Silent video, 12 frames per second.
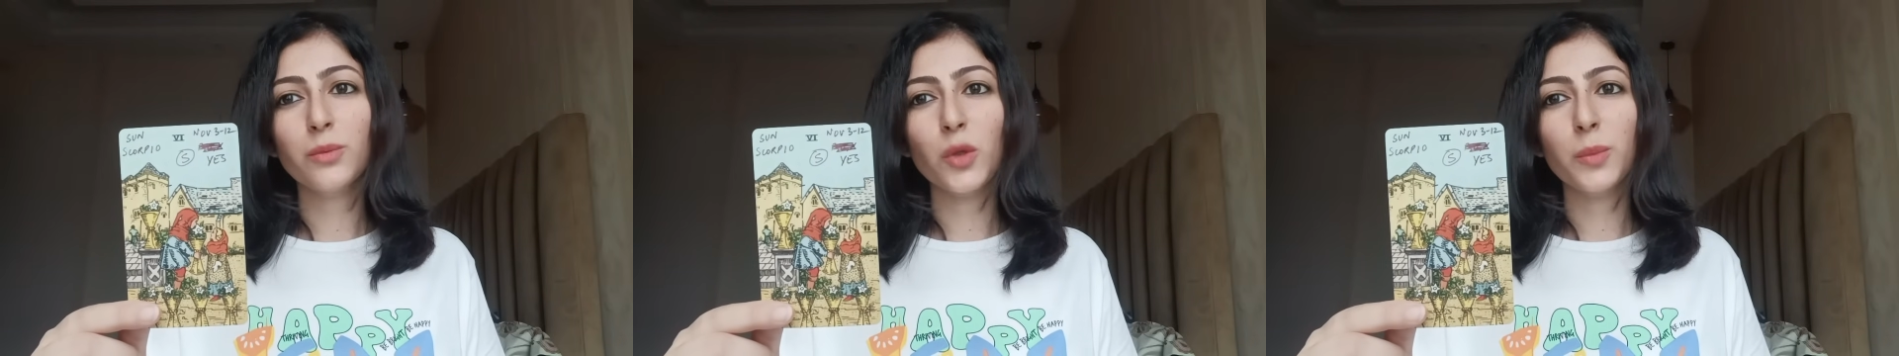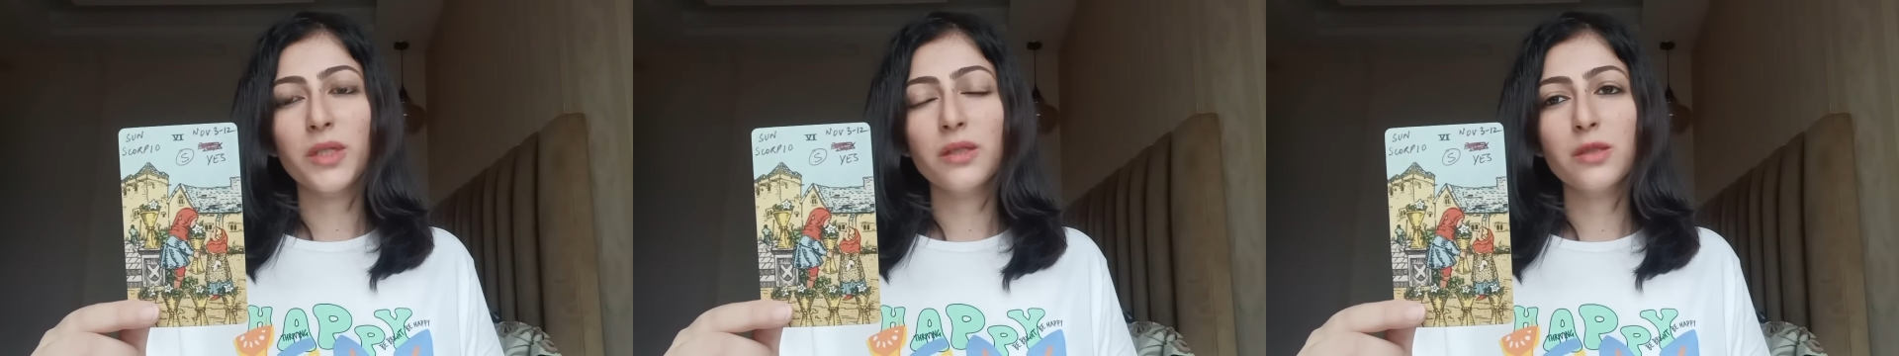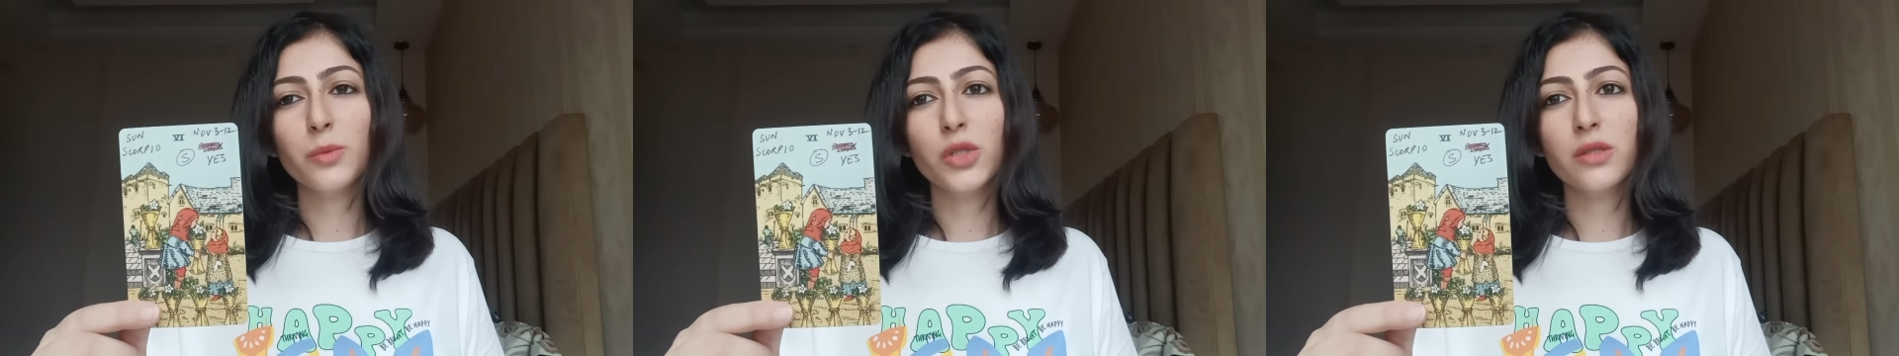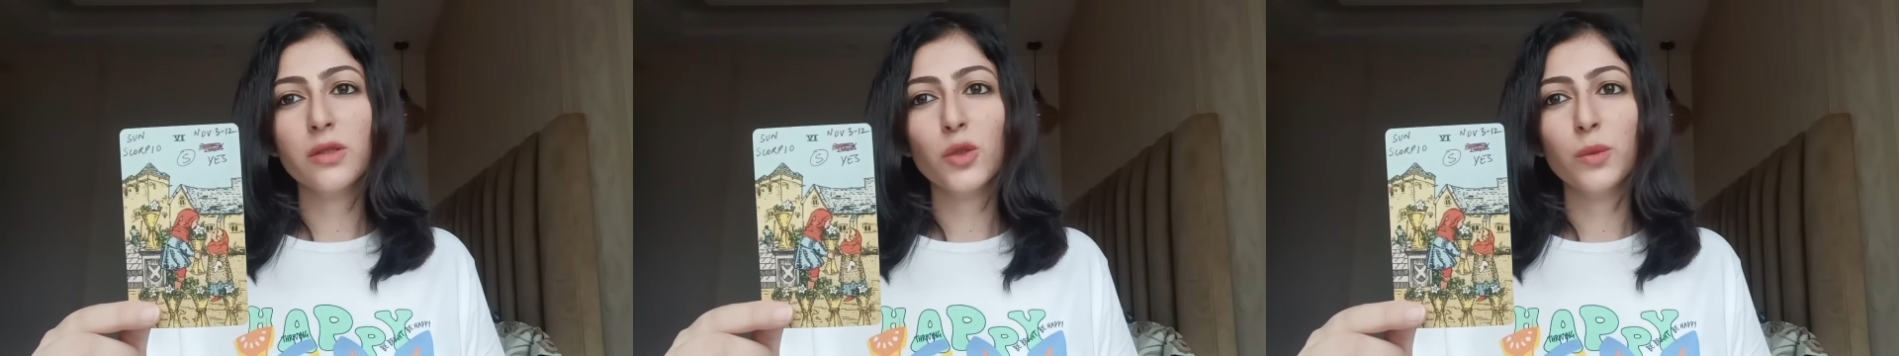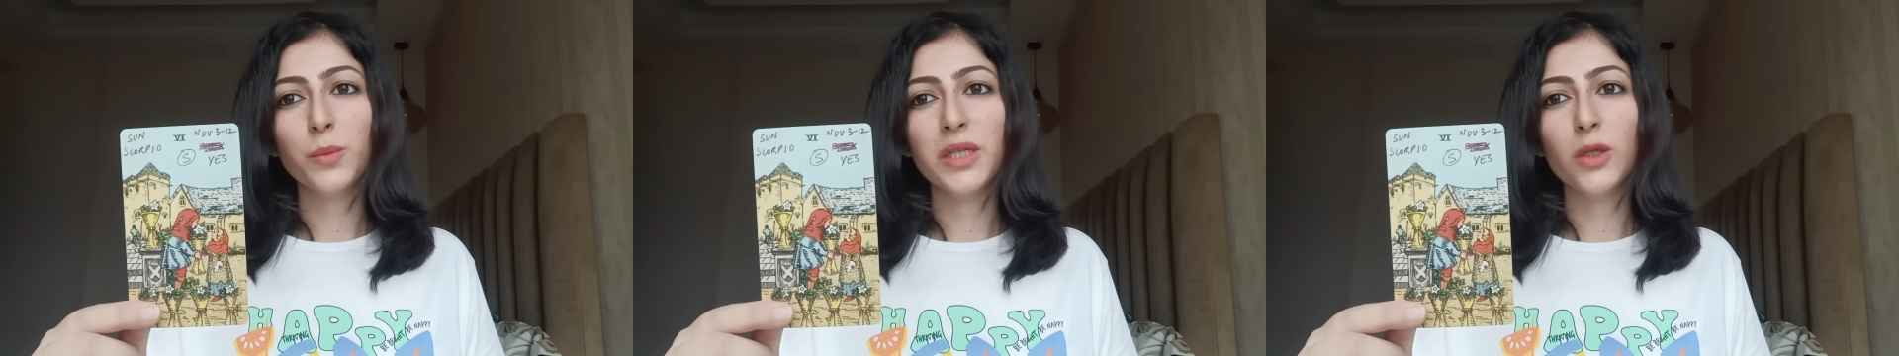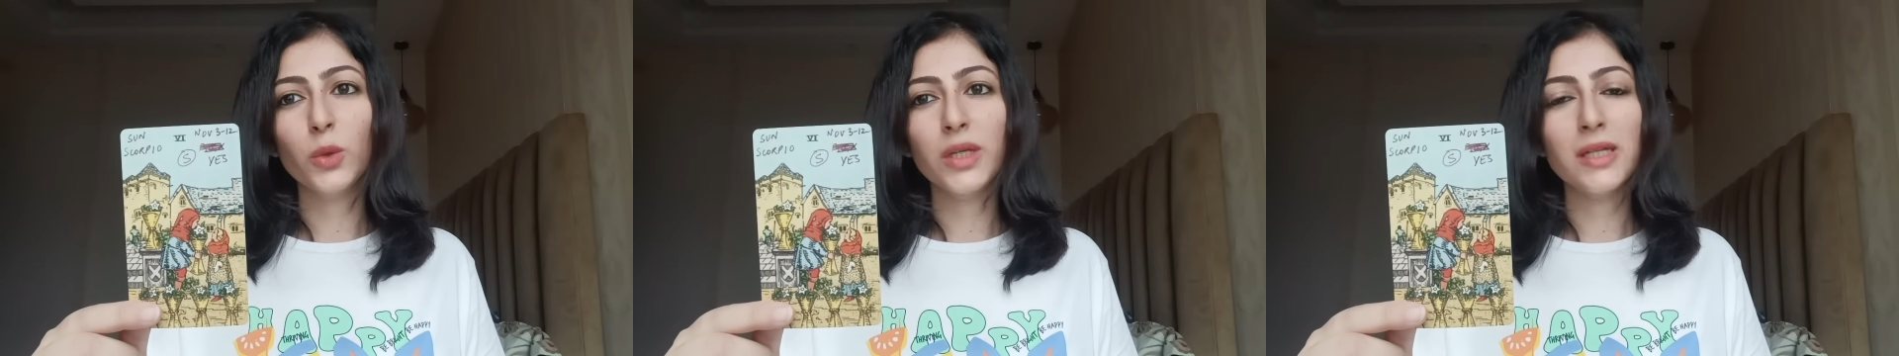probably this person could
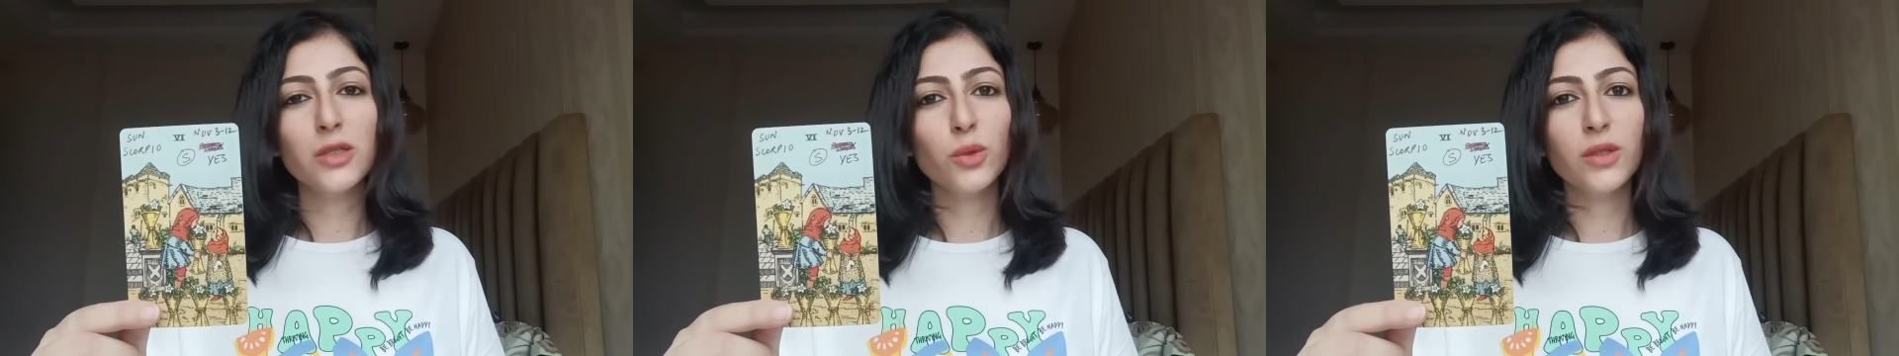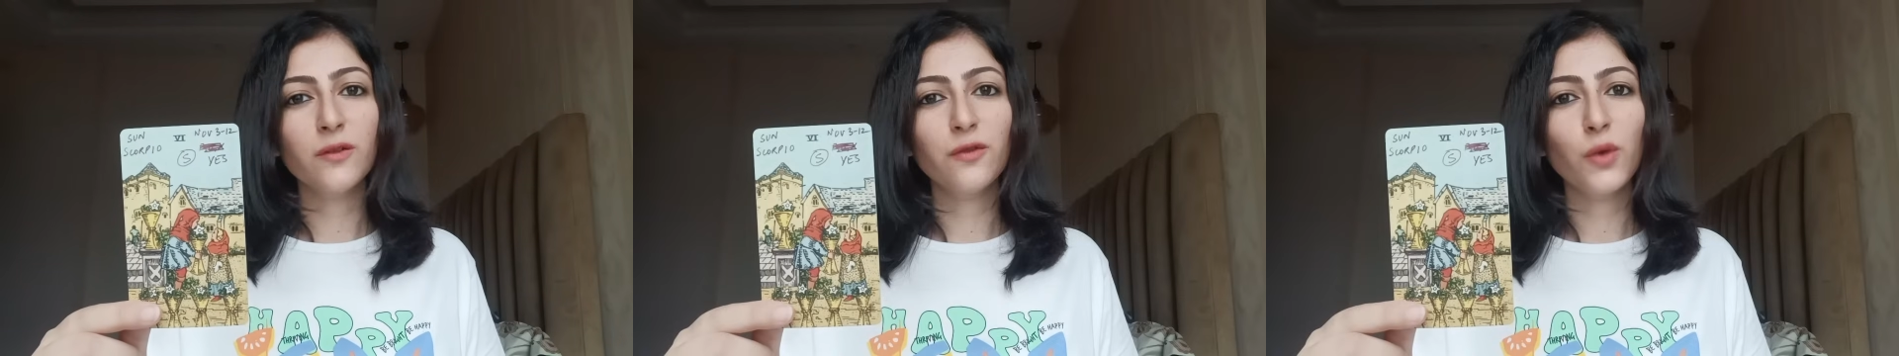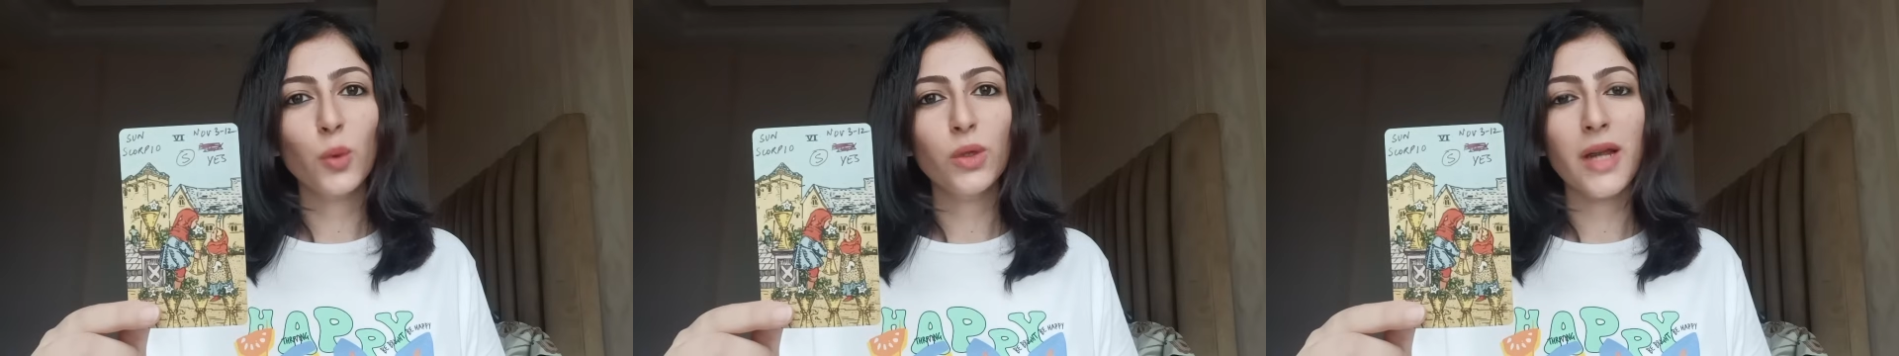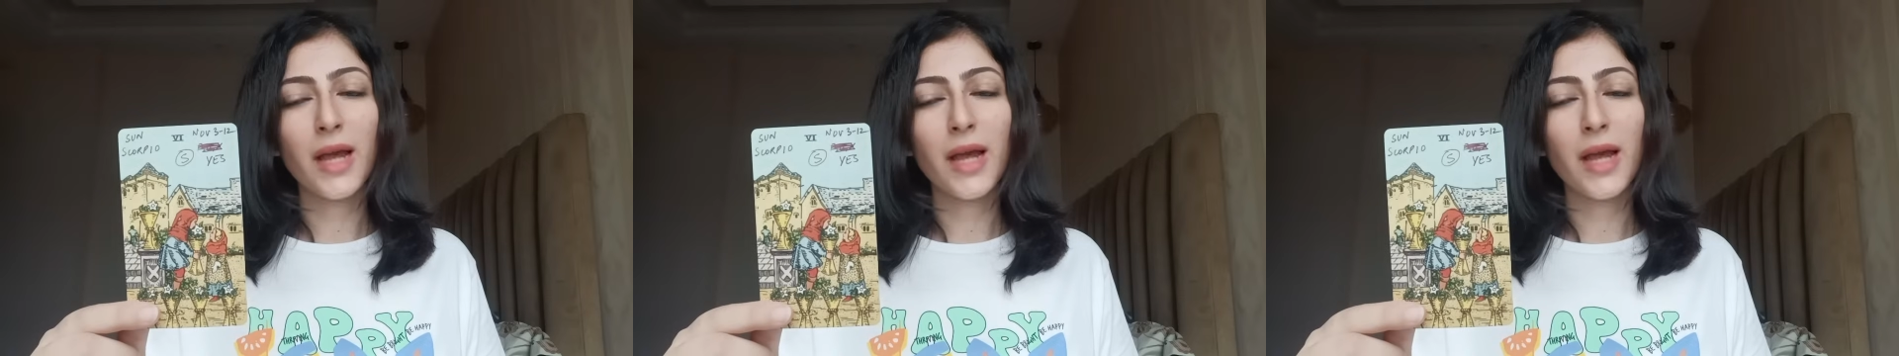be looking into their phone